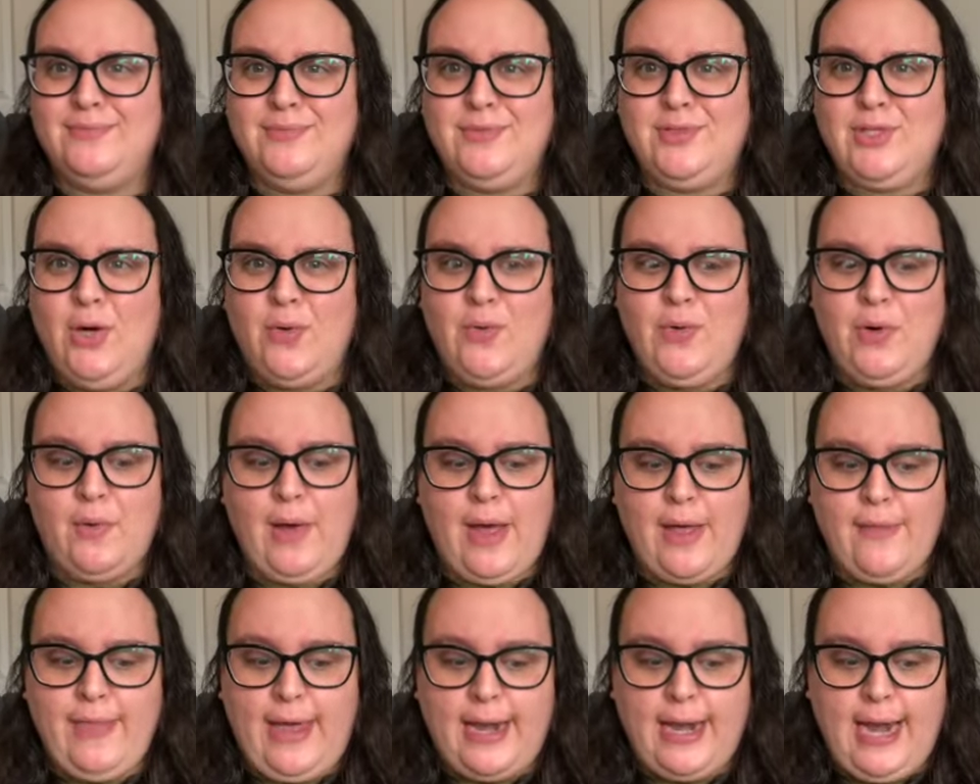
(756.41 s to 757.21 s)
Don't know
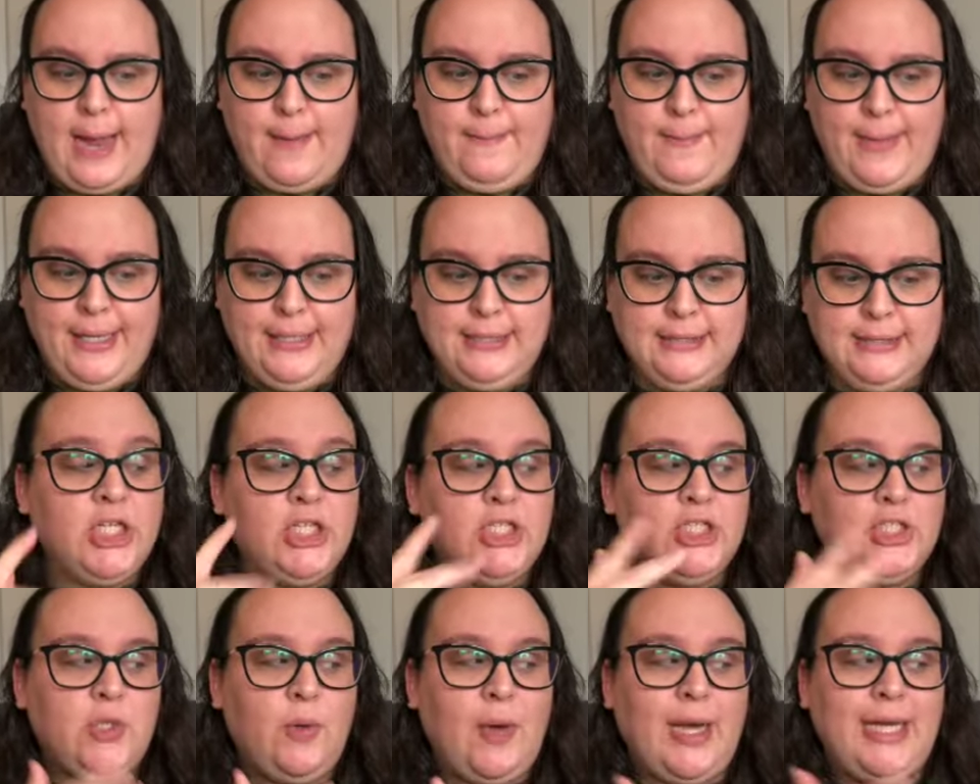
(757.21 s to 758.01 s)
how that happened.
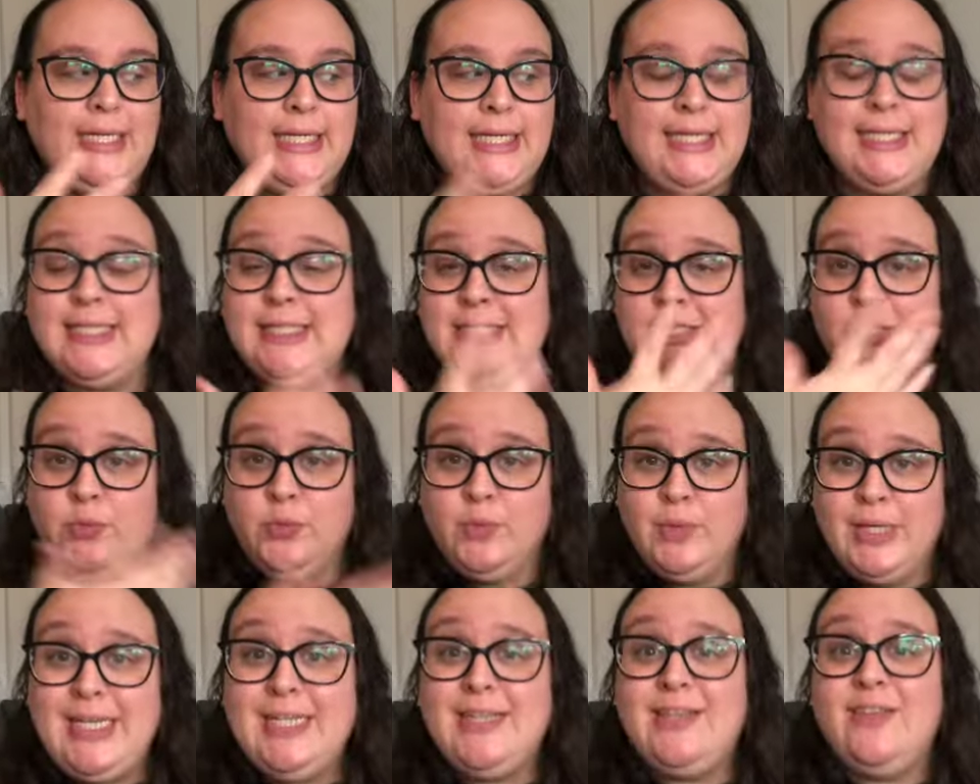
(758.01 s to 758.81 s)
So I needed to
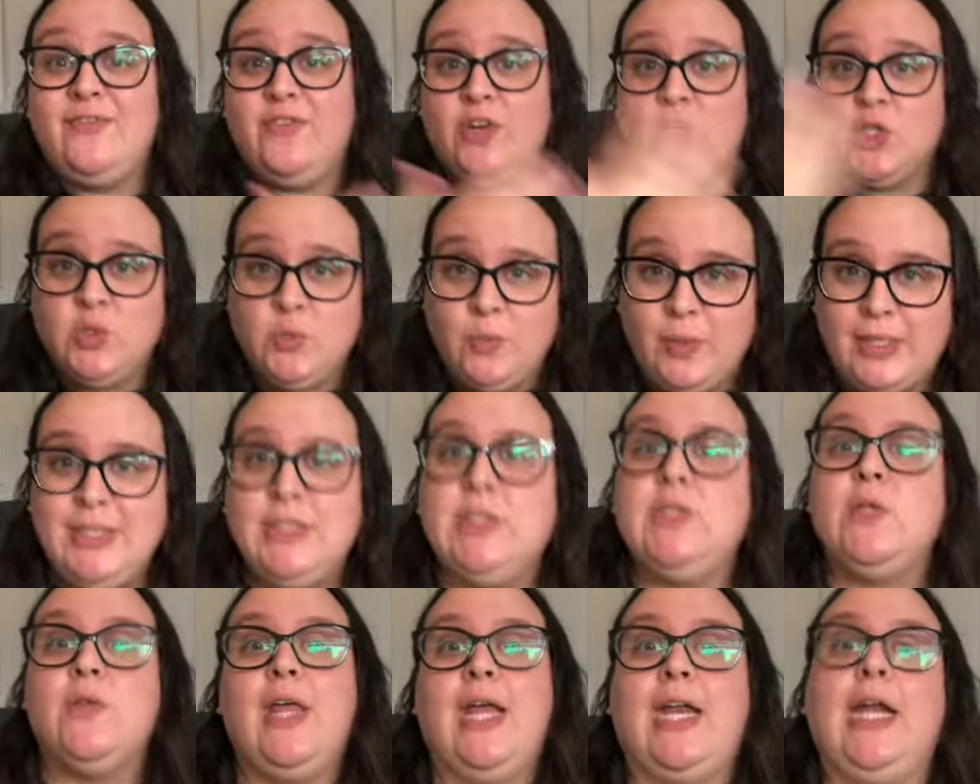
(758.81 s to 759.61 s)
read the first one
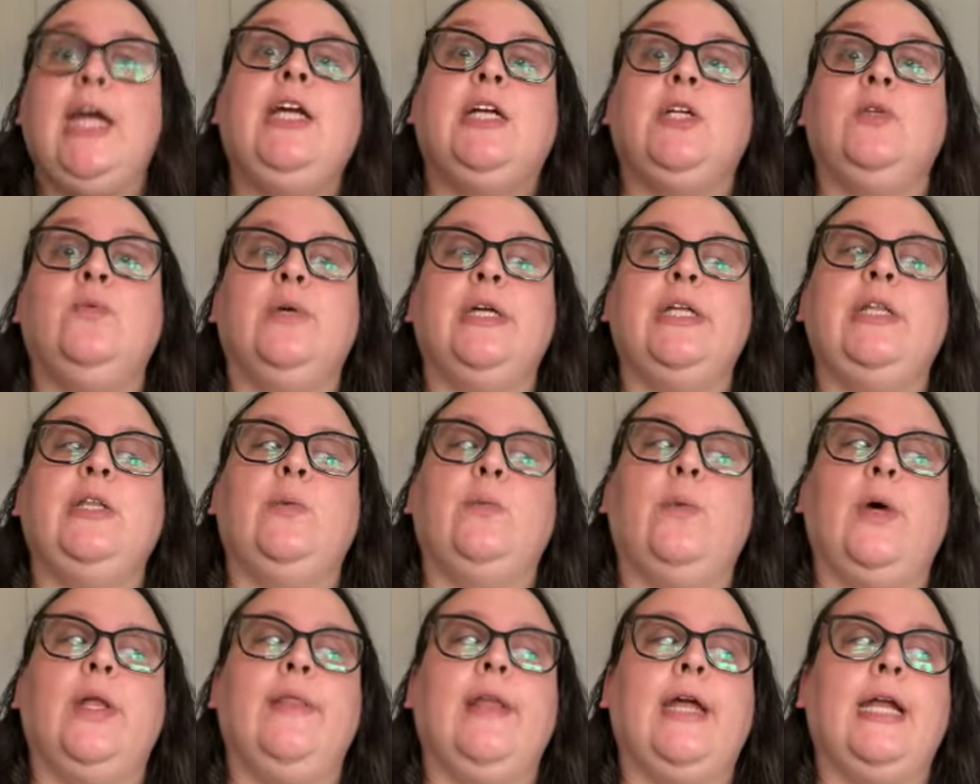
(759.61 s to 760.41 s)
so that I could read the
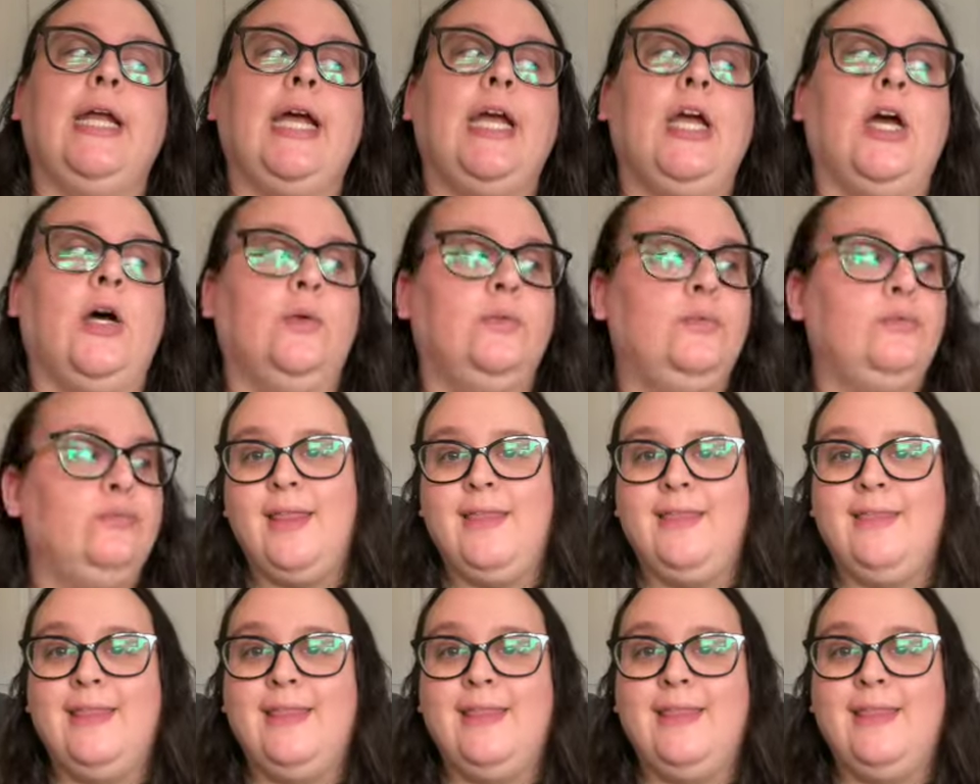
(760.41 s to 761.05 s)
one that I own.